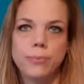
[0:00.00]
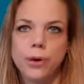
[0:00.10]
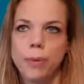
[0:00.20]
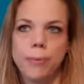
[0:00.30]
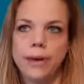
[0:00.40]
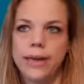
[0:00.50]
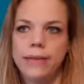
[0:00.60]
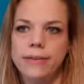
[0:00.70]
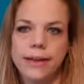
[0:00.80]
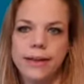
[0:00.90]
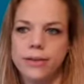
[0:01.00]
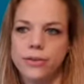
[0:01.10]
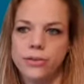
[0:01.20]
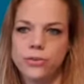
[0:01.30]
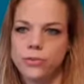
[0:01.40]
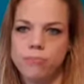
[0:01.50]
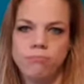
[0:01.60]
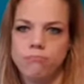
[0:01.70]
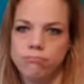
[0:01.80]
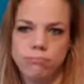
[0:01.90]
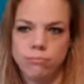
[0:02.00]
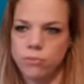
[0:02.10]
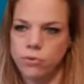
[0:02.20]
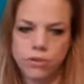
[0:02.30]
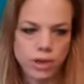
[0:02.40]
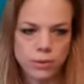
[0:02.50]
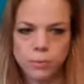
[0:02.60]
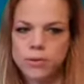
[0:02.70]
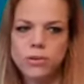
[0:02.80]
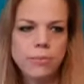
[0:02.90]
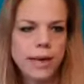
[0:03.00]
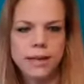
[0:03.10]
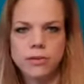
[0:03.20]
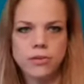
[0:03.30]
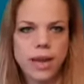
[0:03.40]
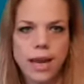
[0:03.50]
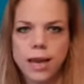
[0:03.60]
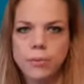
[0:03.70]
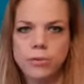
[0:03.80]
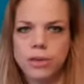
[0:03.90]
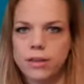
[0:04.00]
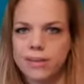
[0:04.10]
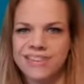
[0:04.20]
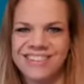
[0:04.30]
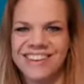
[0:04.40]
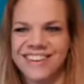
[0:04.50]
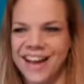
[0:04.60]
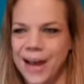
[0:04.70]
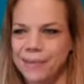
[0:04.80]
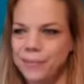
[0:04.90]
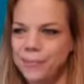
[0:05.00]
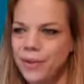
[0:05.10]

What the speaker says: oil paint, and I just started with some landscapes and things like that.